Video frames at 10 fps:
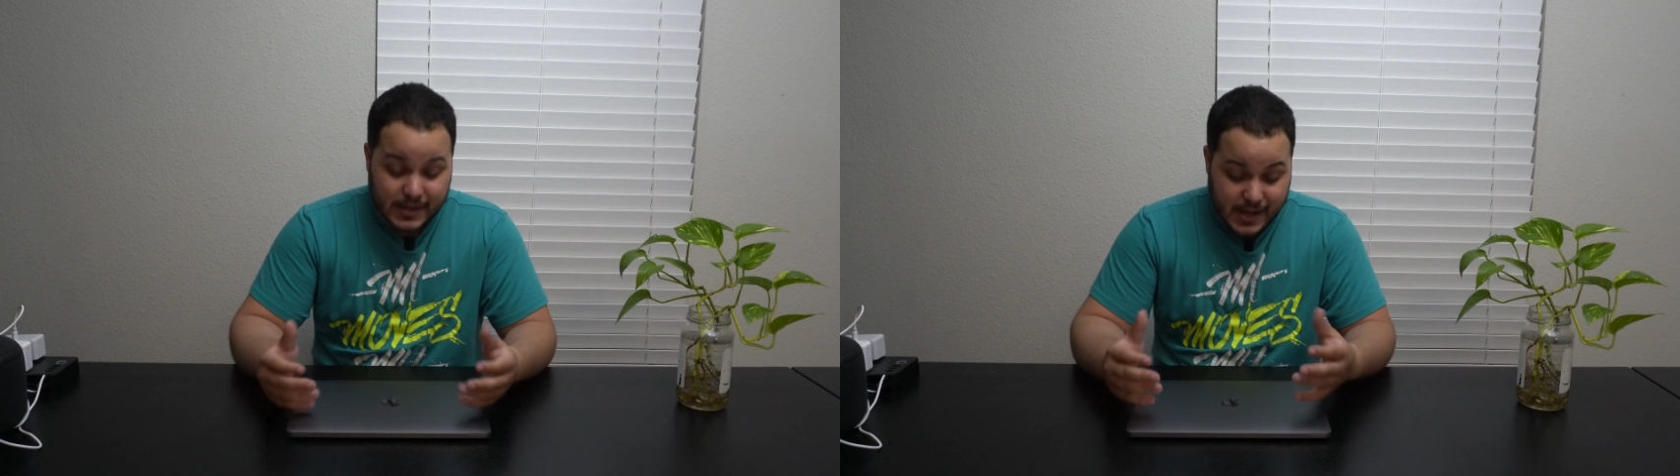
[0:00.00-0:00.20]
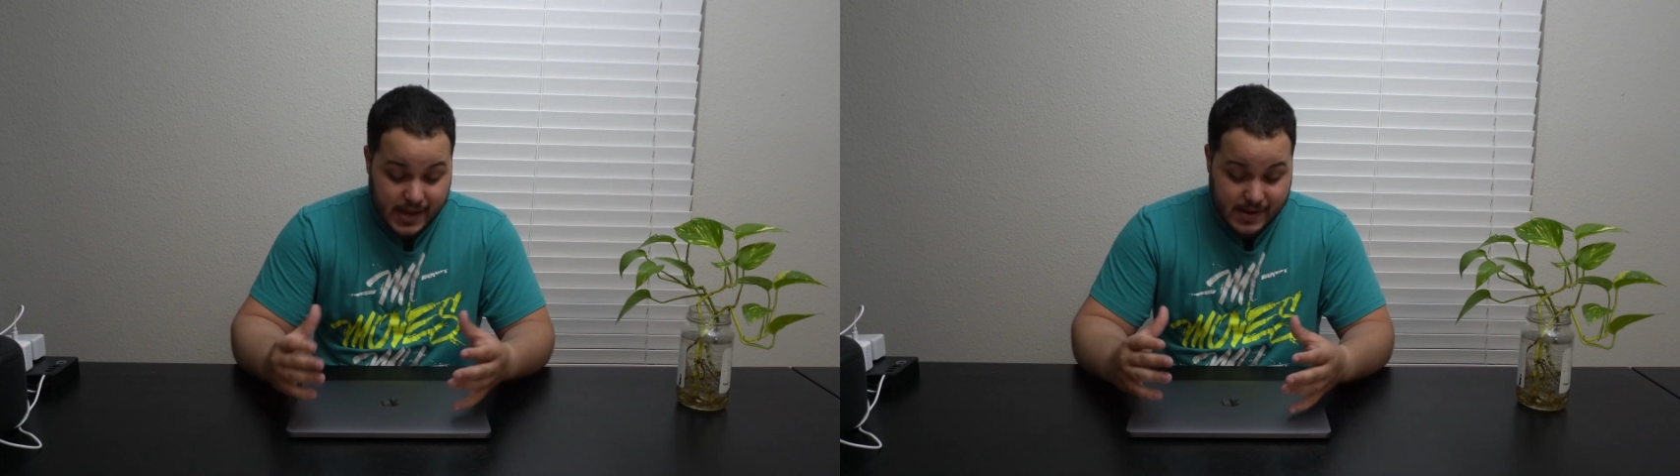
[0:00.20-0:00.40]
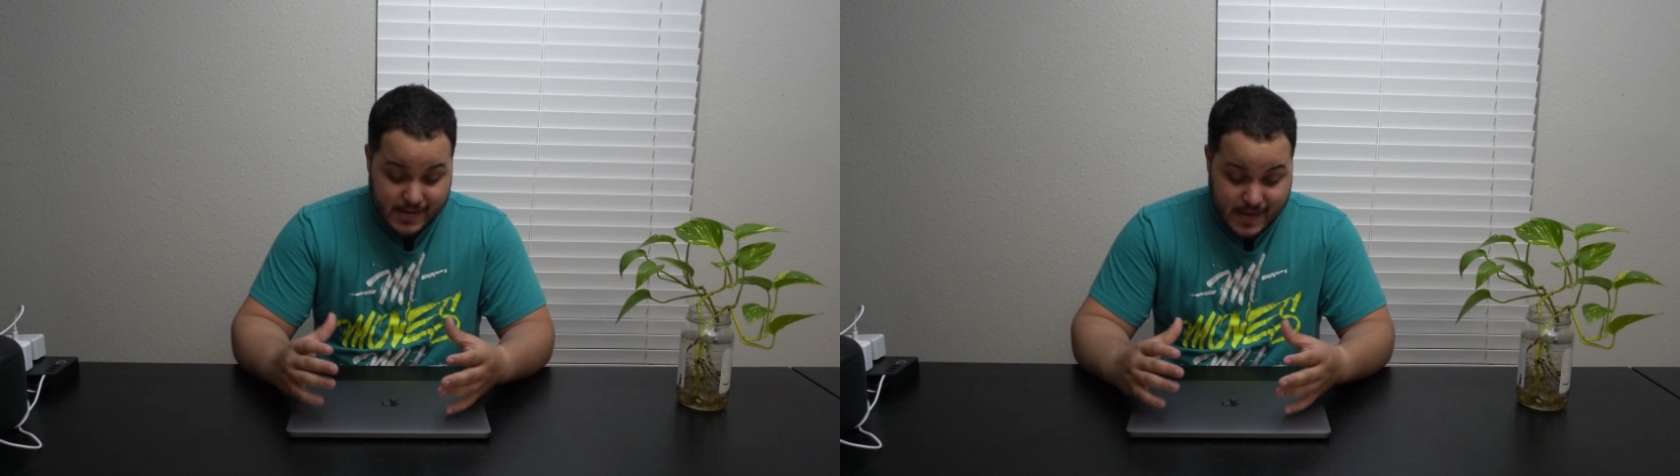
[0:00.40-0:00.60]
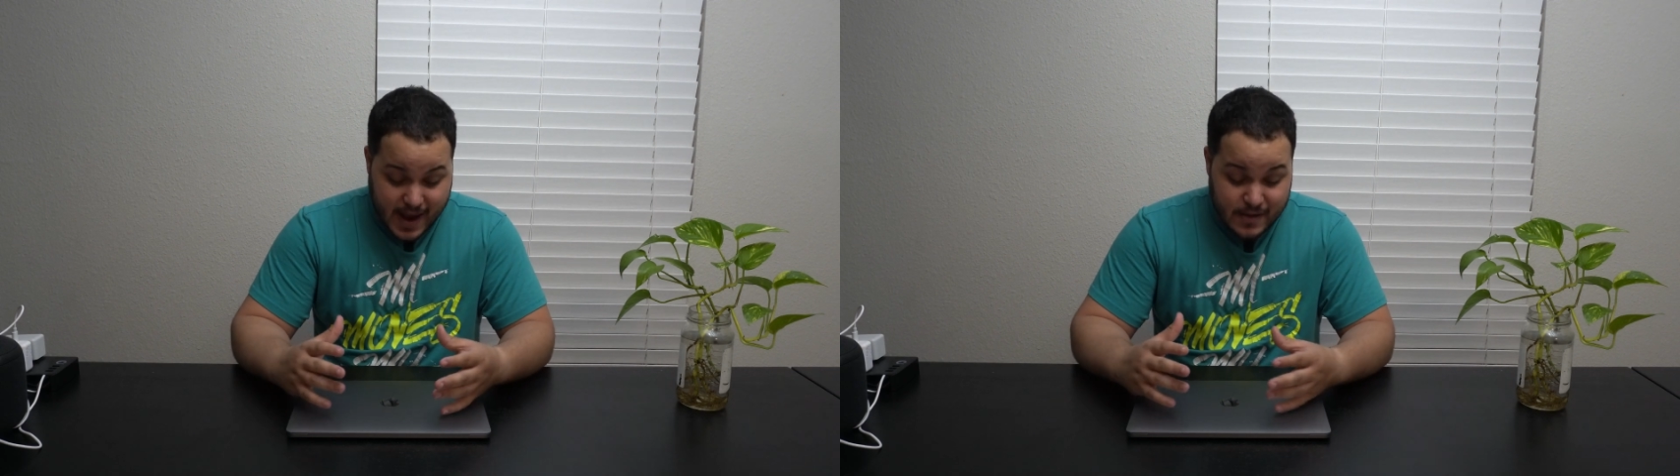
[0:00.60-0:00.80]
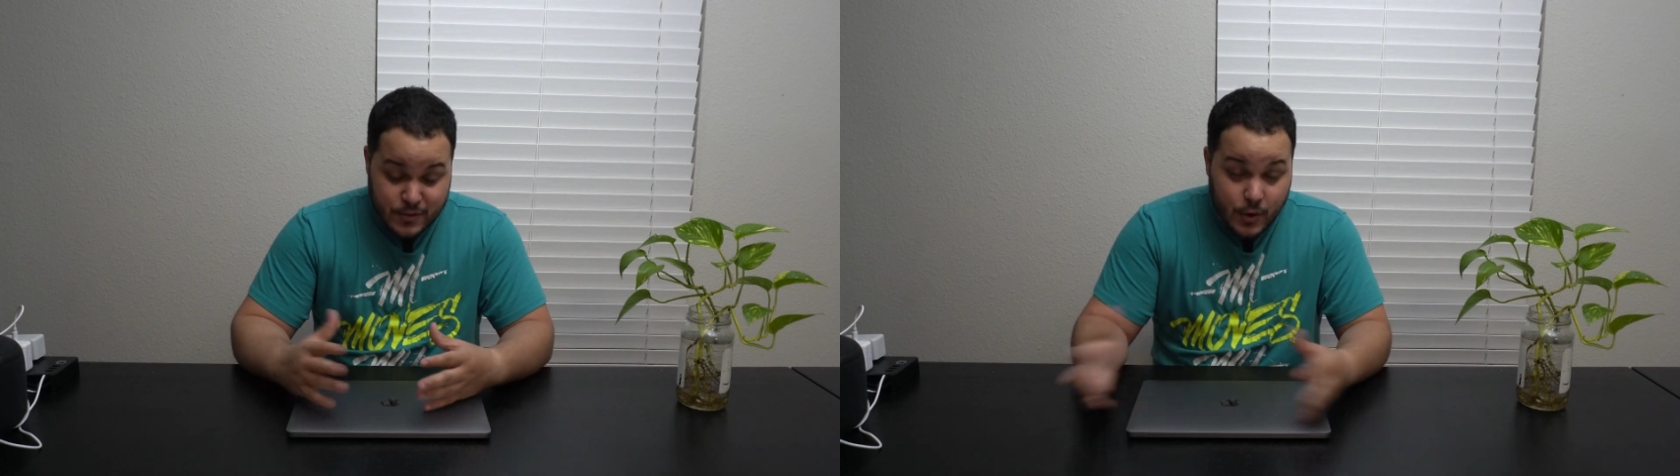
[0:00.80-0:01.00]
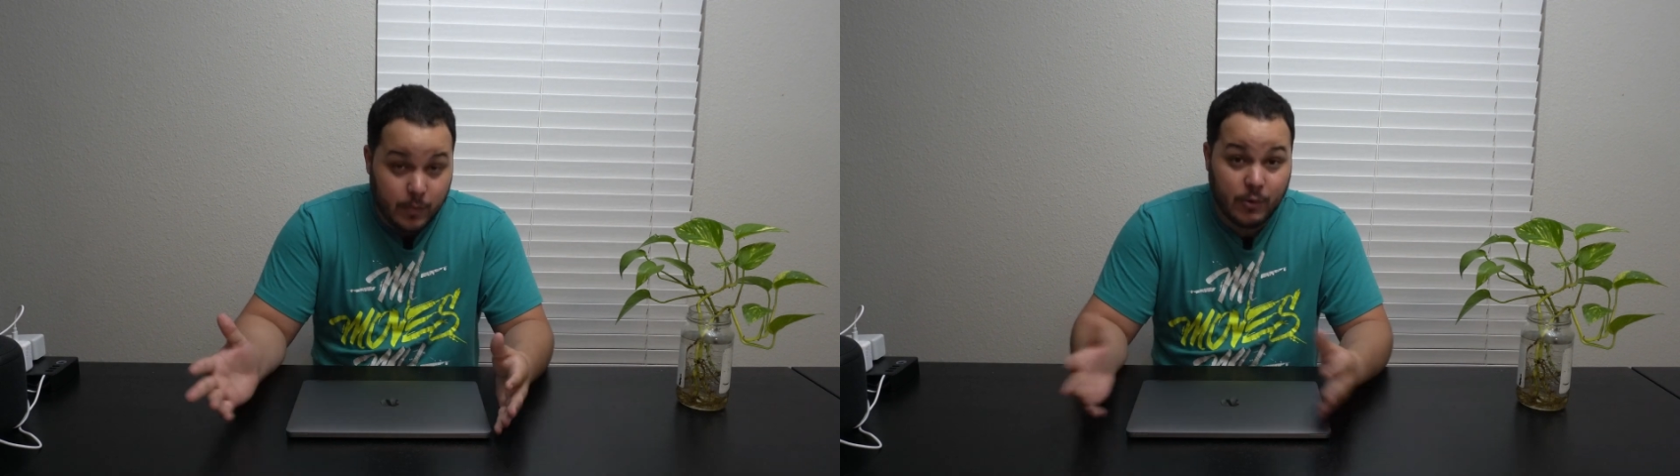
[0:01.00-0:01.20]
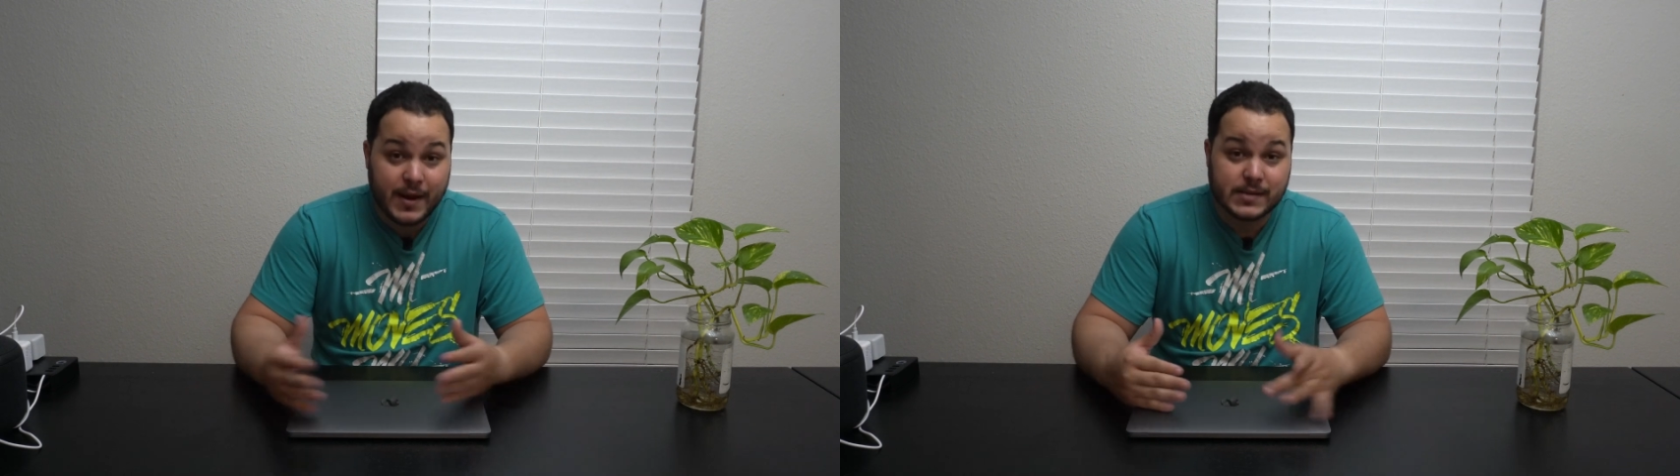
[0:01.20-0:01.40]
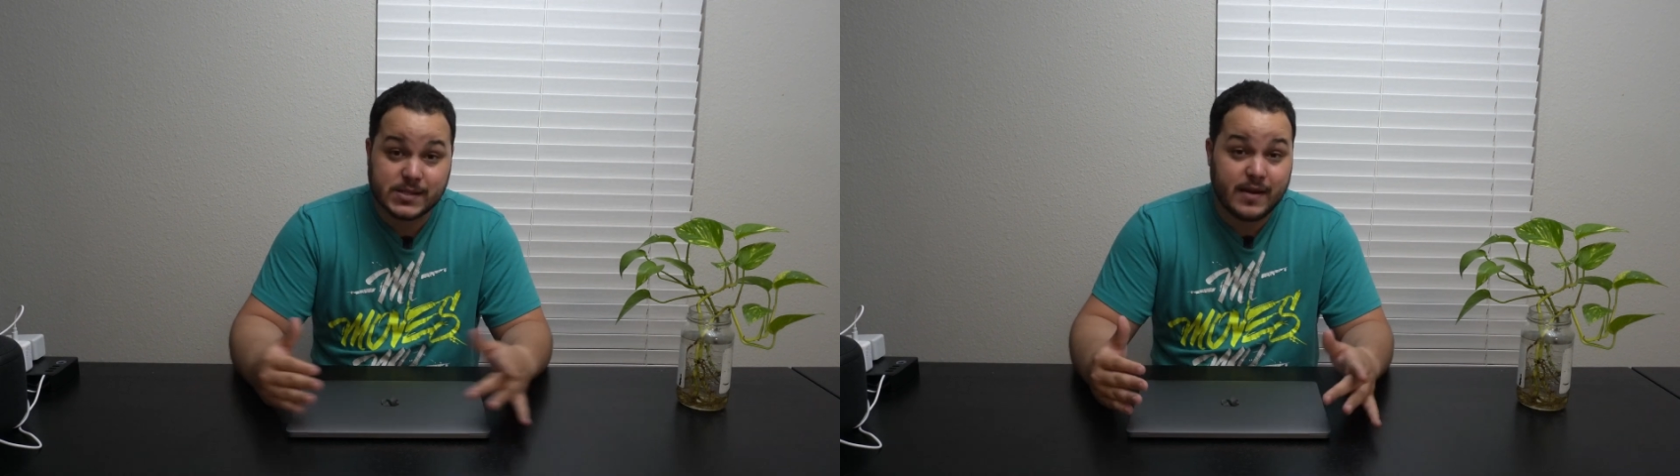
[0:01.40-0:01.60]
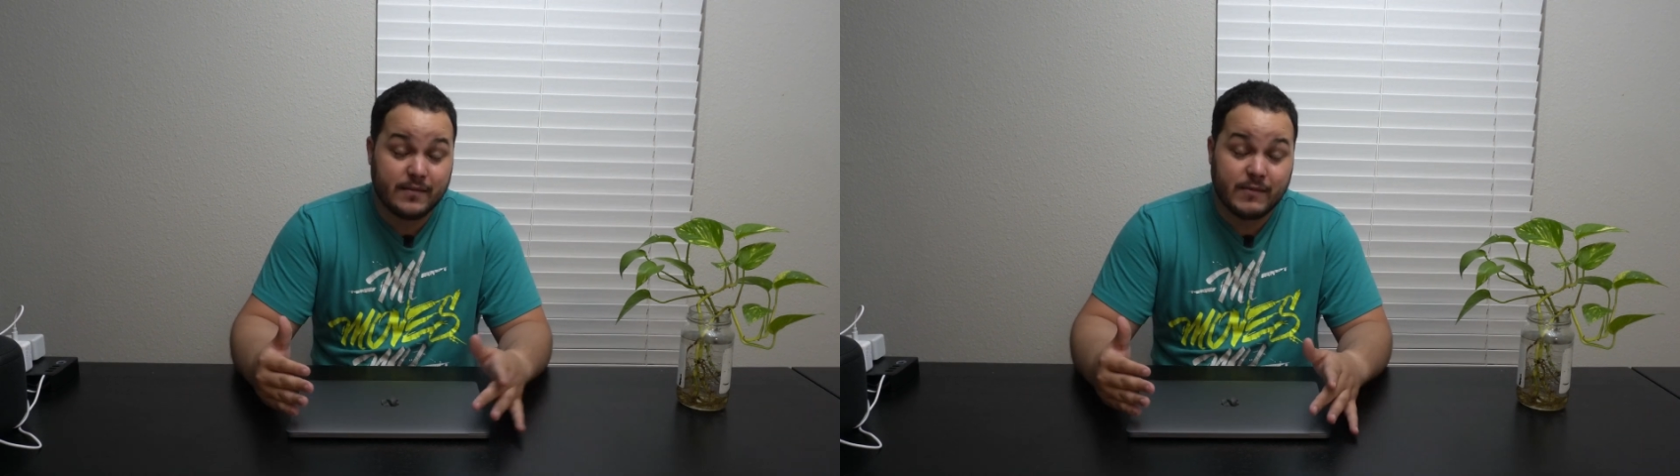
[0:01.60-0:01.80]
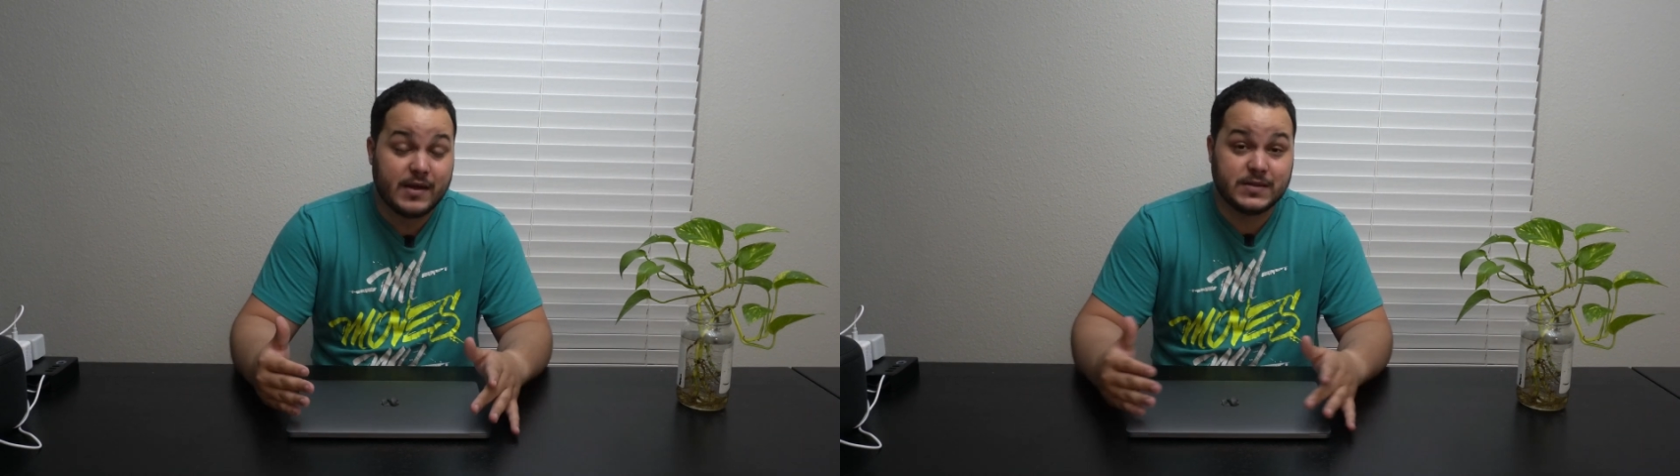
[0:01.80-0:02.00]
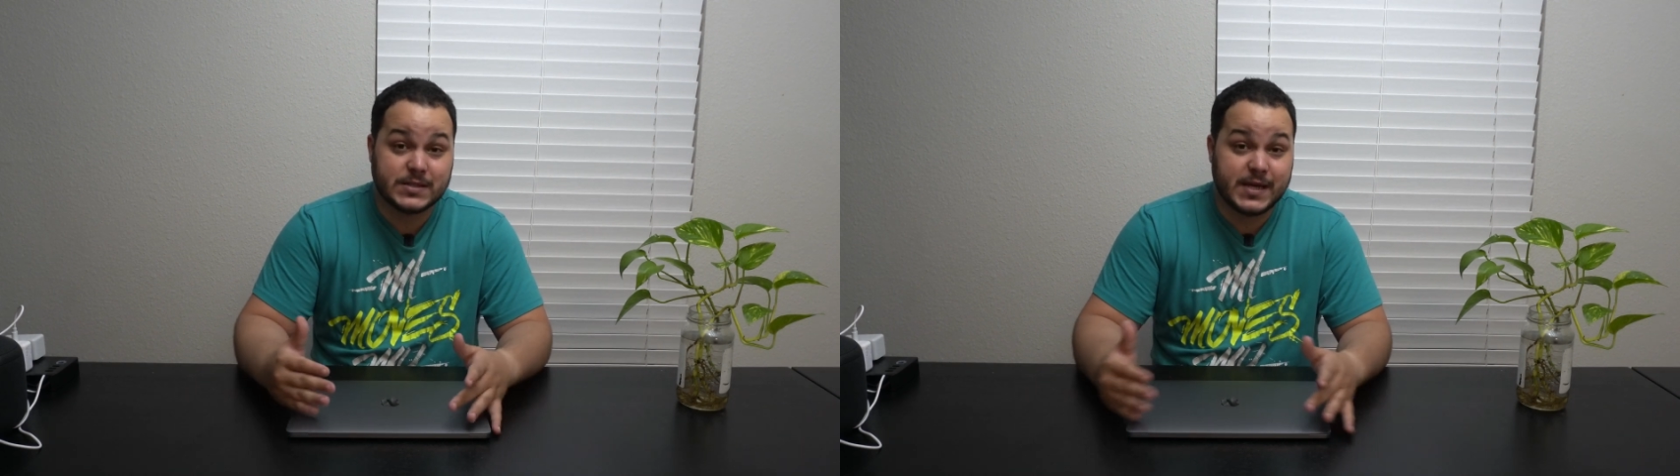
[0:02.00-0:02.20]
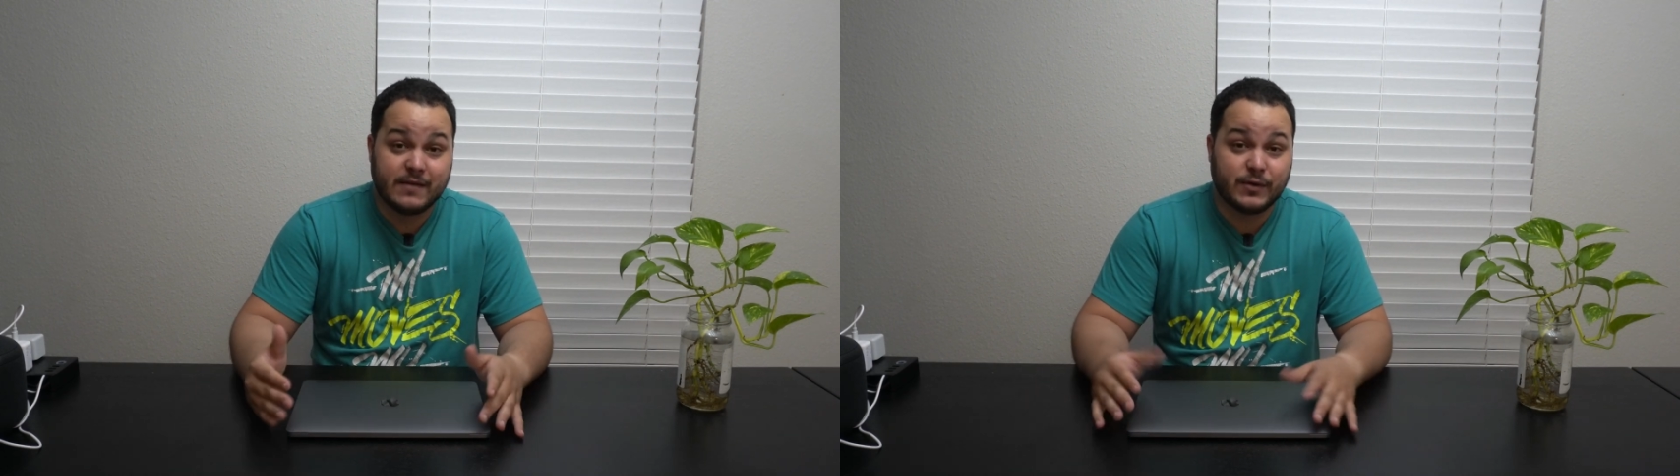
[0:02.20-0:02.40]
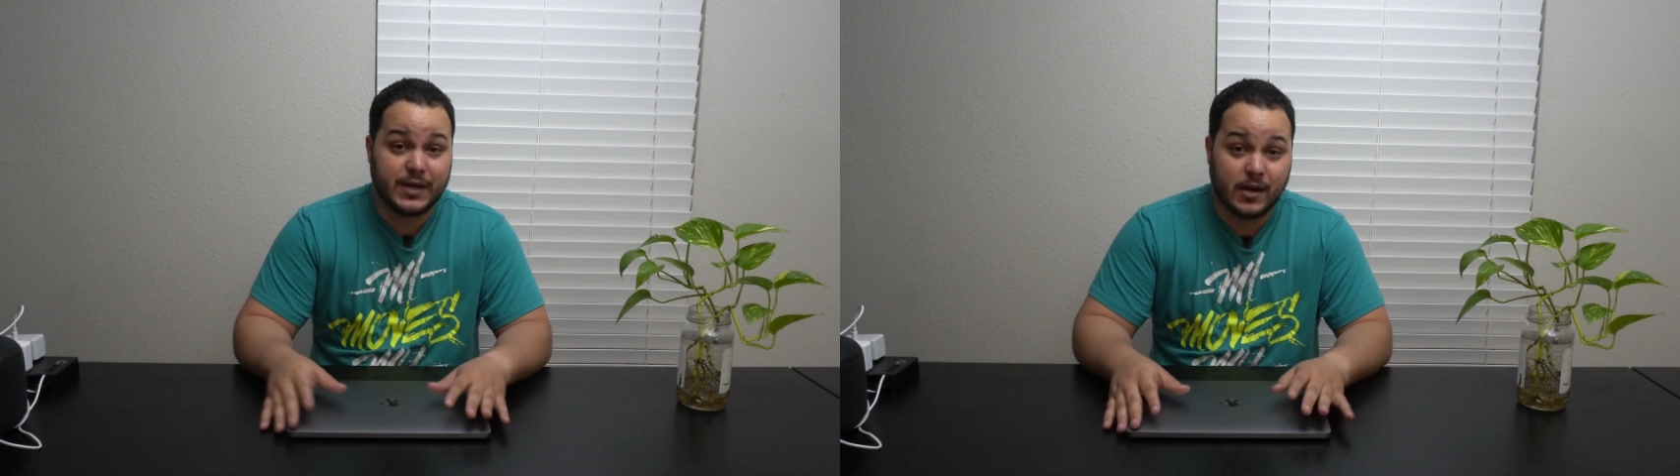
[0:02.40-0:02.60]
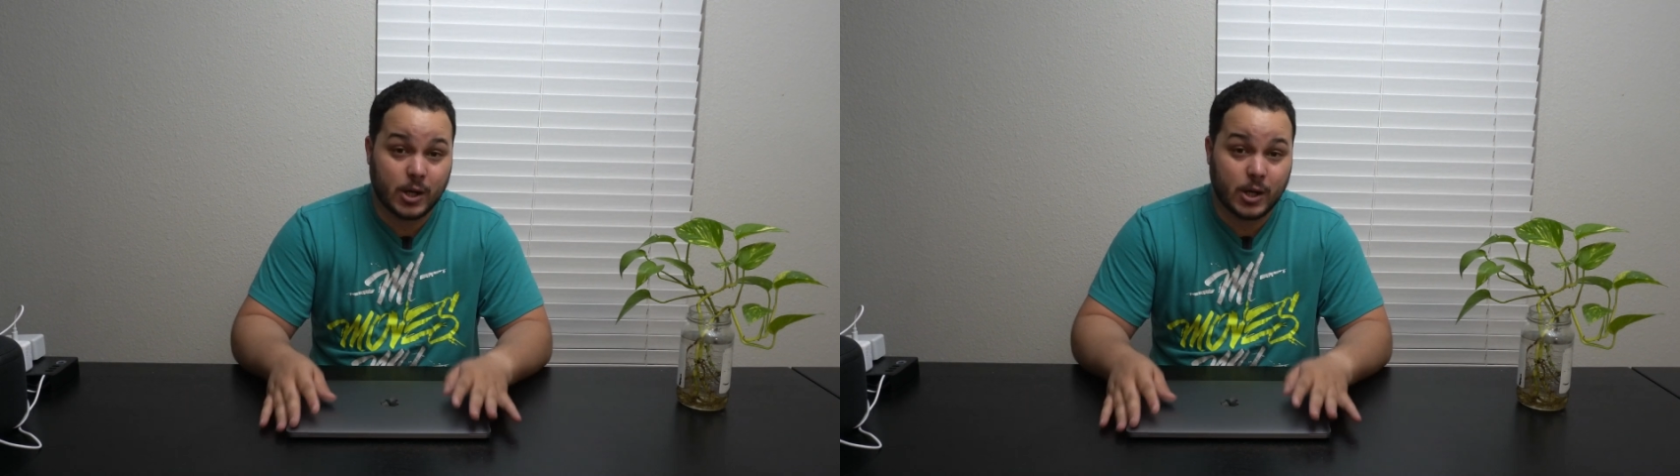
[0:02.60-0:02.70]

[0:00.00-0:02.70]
It at no point does it ever get